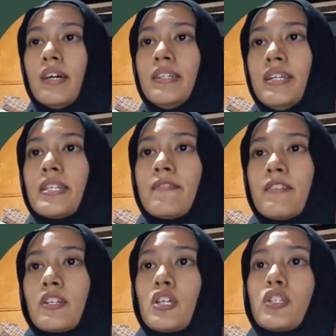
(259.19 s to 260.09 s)
This
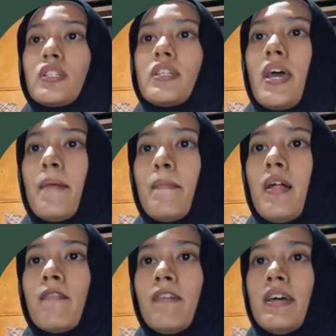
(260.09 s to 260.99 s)
first
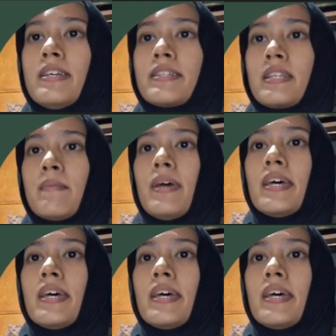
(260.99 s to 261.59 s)
HTML file is named